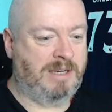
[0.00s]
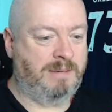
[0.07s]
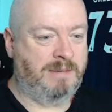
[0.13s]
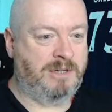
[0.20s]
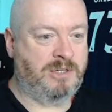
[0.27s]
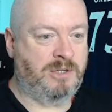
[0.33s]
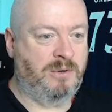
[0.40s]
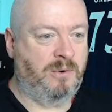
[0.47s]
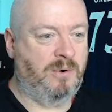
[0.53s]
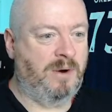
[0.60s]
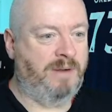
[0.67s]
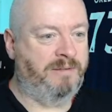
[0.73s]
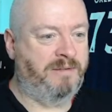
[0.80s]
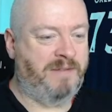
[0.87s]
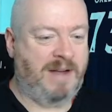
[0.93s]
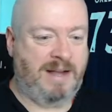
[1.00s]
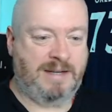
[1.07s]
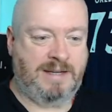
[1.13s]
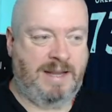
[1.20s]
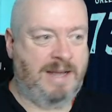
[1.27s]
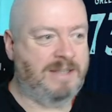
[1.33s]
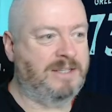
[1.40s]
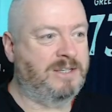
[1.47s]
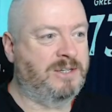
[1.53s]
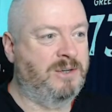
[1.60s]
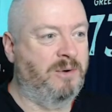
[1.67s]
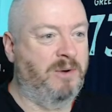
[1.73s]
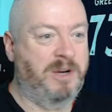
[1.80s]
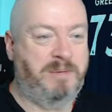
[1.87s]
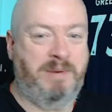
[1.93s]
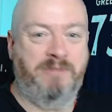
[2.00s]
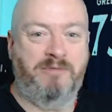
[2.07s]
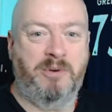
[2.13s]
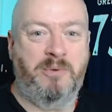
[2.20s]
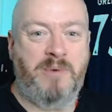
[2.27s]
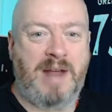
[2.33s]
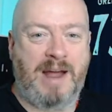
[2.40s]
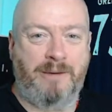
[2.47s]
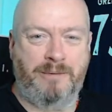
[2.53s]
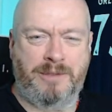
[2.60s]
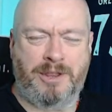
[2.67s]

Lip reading: him to score. In fact, he hasn't scored. It's been ruled out.